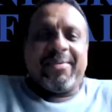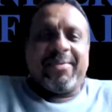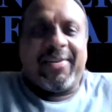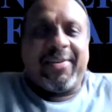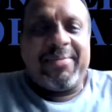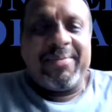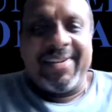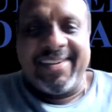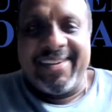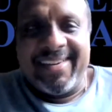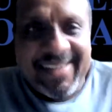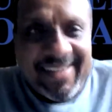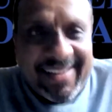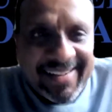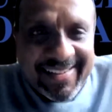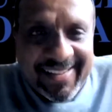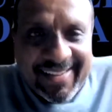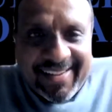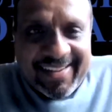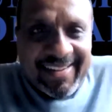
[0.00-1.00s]
Raman.
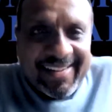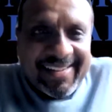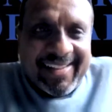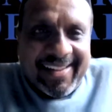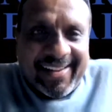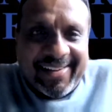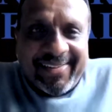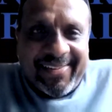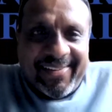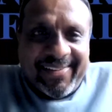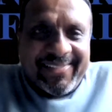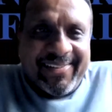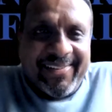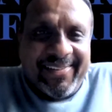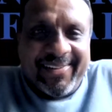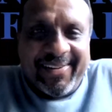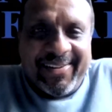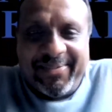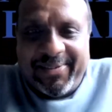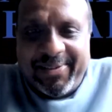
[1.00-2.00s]
Thank you, Dr.
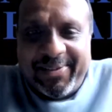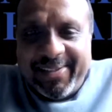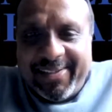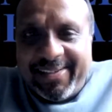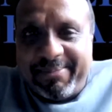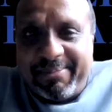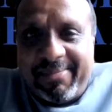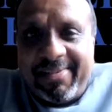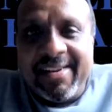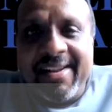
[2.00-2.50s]
Noel, for the